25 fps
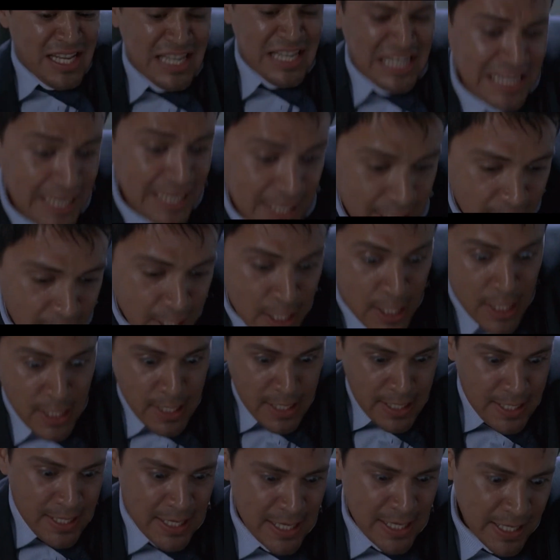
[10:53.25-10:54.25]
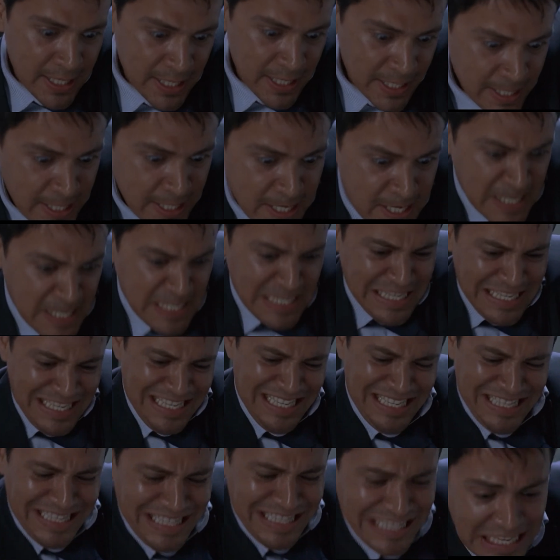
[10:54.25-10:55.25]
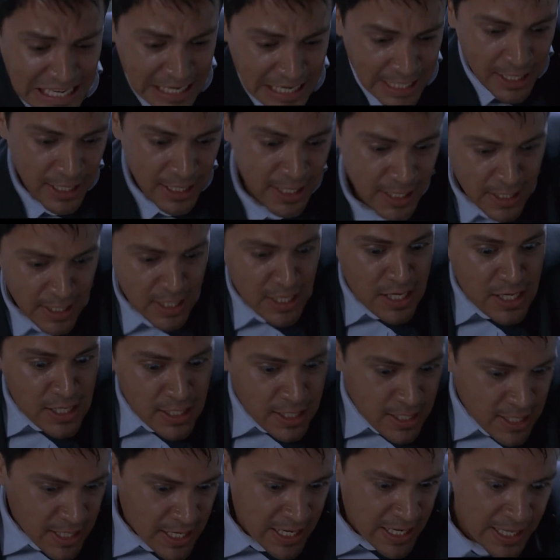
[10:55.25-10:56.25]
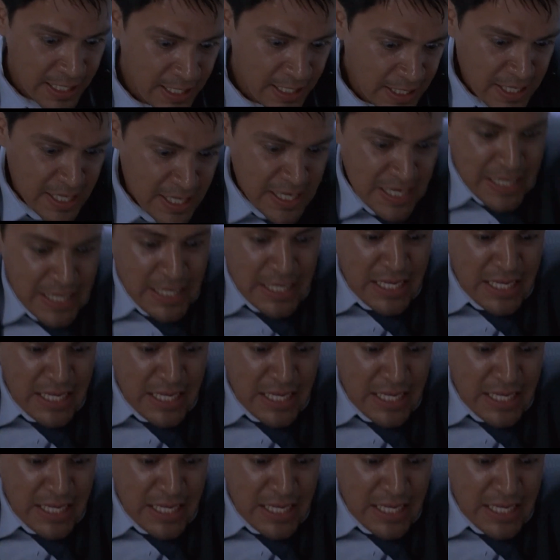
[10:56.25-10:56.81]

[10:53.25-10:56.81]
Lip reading: he's left in a continuous limbo of his guilty actions,